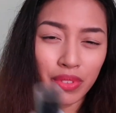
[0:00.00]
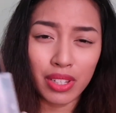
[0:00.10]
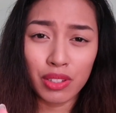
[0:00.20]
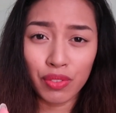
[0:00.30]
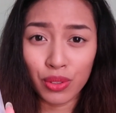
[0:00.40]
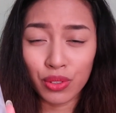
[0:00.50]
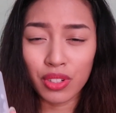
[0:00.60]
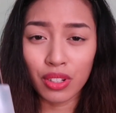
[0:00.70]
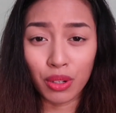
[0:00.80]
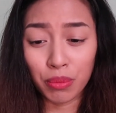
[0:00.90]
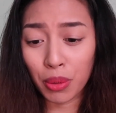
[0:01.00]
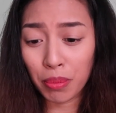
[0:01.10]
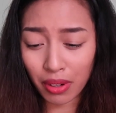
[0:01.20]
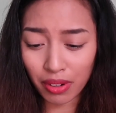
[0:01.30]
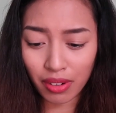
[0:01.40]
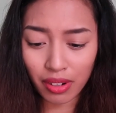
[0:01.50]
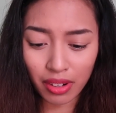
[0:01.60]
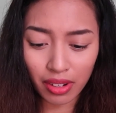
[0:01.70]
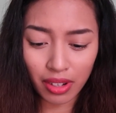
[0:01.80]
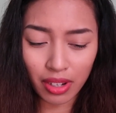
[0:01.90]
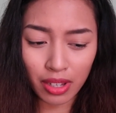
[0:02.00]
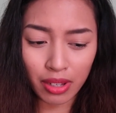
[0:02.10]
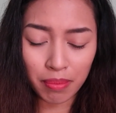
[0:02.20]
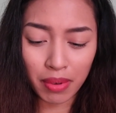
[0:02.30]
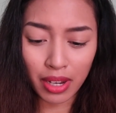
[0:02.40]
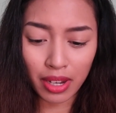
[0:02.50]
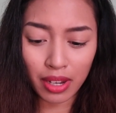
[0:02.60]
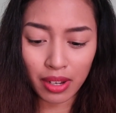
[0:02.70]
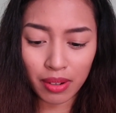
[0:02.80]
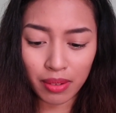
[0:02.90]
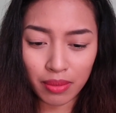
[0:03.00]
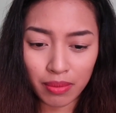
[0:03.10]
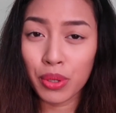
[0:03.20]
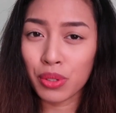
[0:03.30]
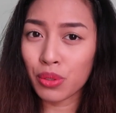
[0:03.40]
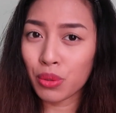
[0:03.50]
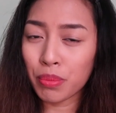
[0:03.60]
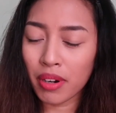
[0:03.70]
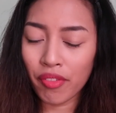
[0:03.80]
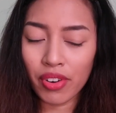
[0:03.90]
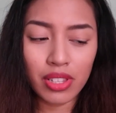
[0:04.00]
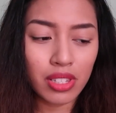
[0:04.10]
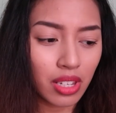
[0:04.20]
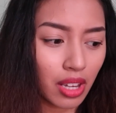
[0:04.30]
This feels a lot more better in my personal preference.